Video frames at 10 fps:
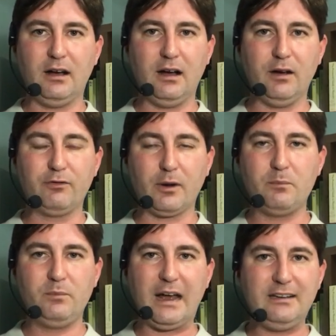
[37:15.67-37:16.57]
uh, from
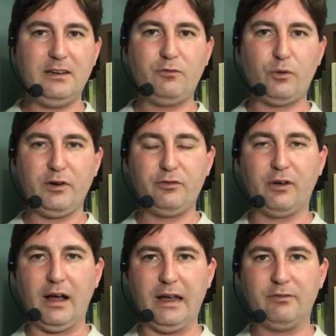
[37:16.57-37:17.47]

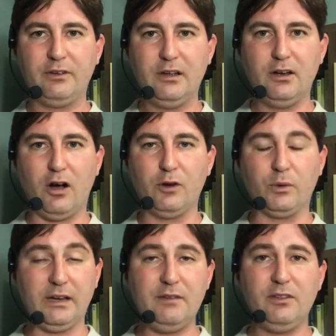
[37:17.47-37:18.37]
1945
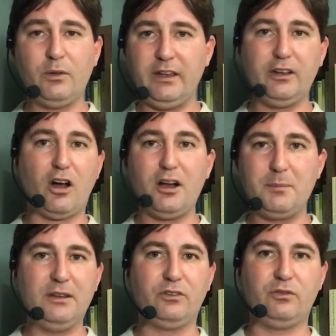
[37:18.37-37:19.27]
onward. Even though the
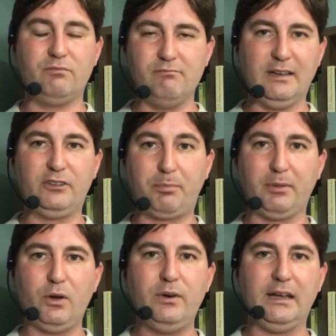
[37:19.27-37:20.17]
economy is
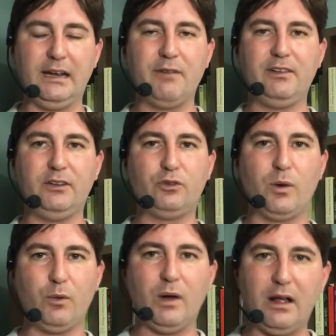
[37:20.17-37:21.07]
exploding and everything's
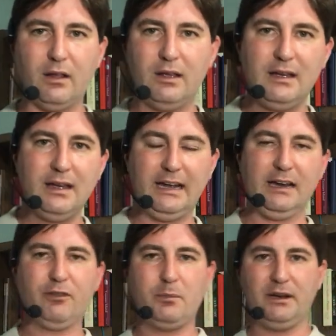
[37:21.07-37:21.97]
going well, and
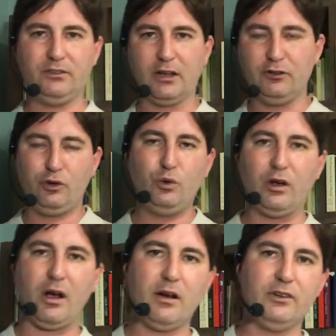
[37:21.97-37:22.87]
everybody's got two
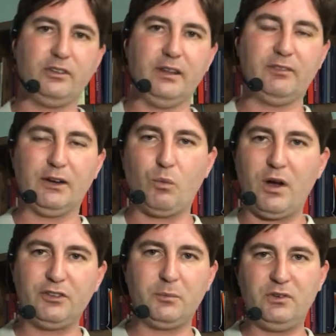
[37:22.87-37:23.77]
cars and they've got a
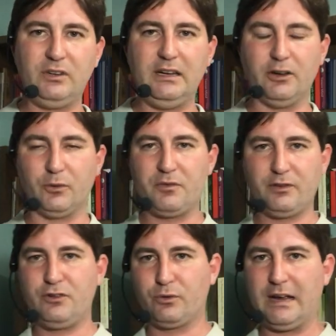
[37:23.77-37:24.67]
washing machine and a
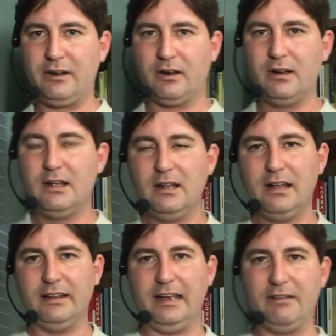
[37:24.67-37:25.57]
refrigerator
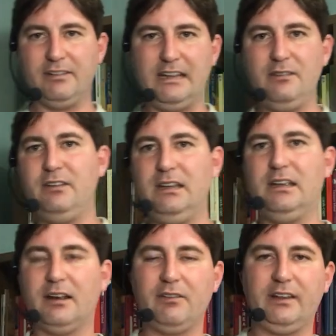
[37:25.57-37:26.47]
and they have a
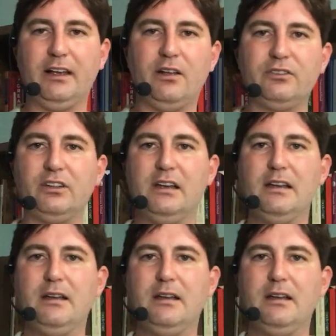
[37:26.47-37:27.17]
TV and everything else,